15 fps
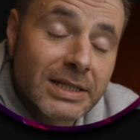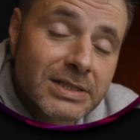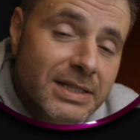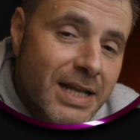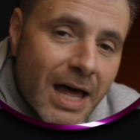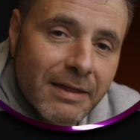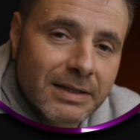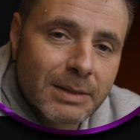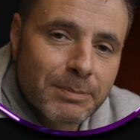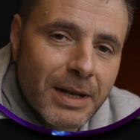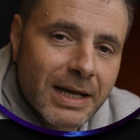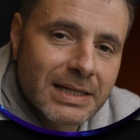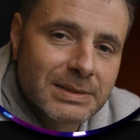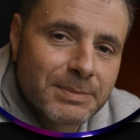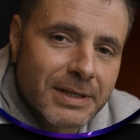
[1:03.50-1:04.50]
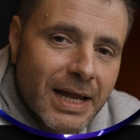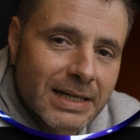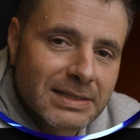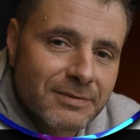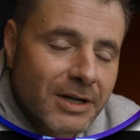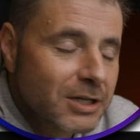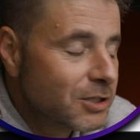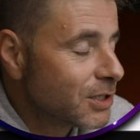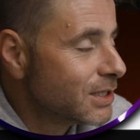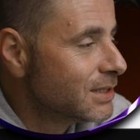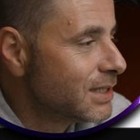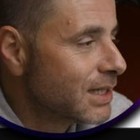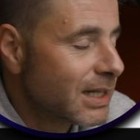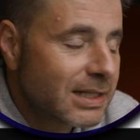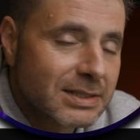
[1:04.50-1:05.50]
Okay, so now that the plugin's been activated, you can
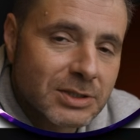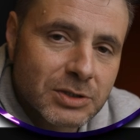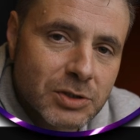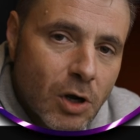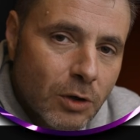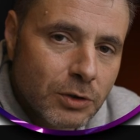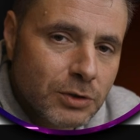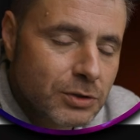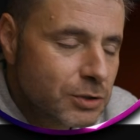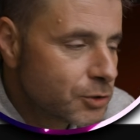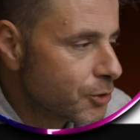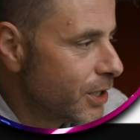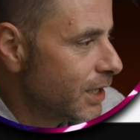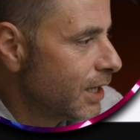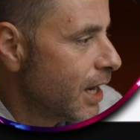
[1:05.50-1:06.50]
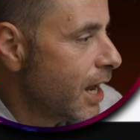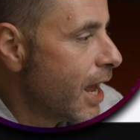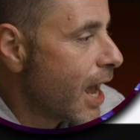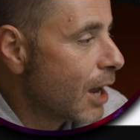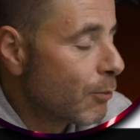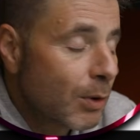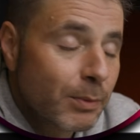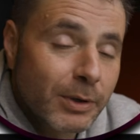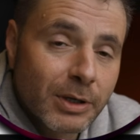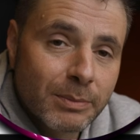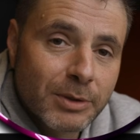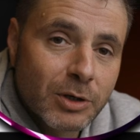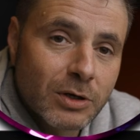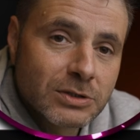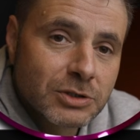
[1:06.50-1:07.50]
see that there's this whole new screen. And what we're going to
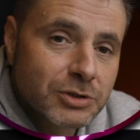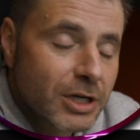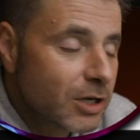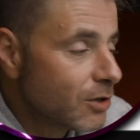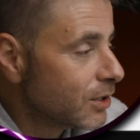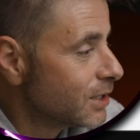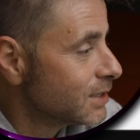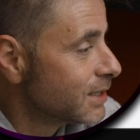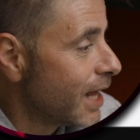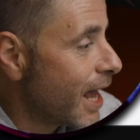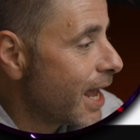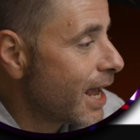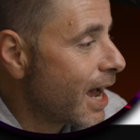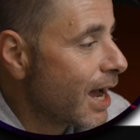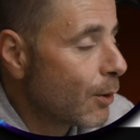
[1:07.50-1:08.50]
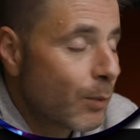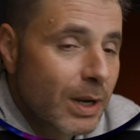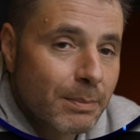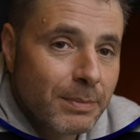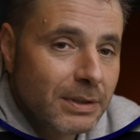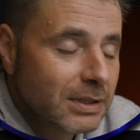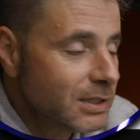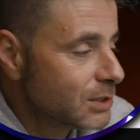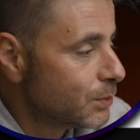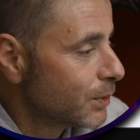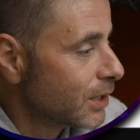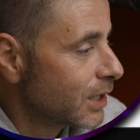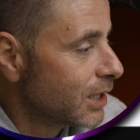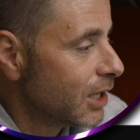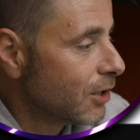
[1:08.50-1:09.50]
be concentrating on is the AI Web Builder. So we're
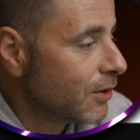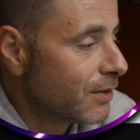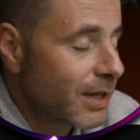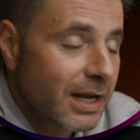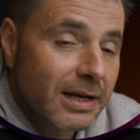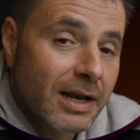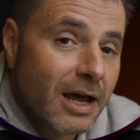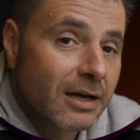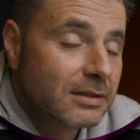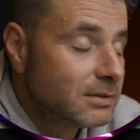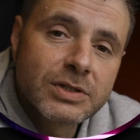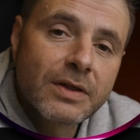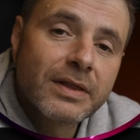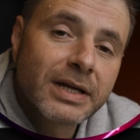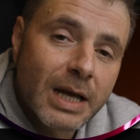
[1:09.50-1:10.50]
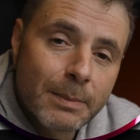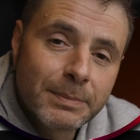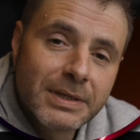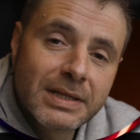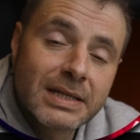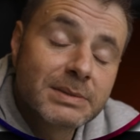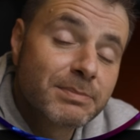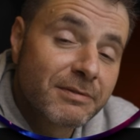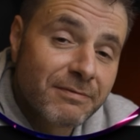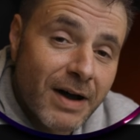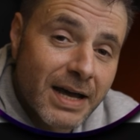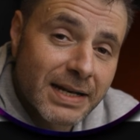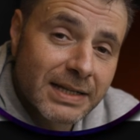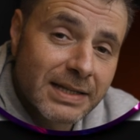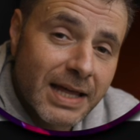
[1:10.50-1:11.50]
going to click on that. Now, so the company that's
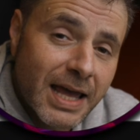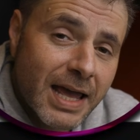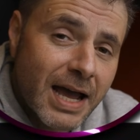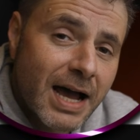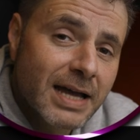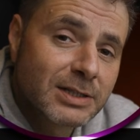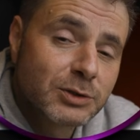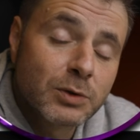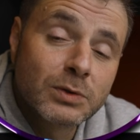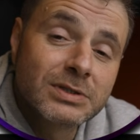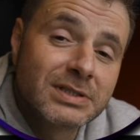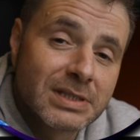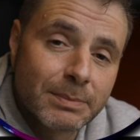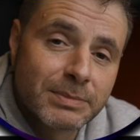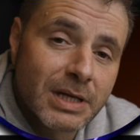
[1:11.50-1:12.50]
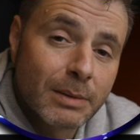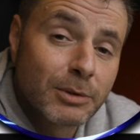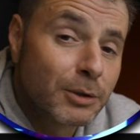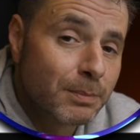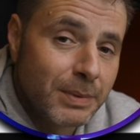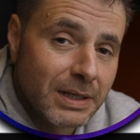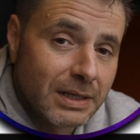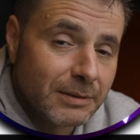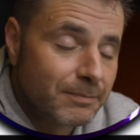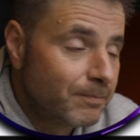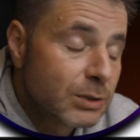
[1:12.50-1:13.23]
providing the AI is called ZipWP.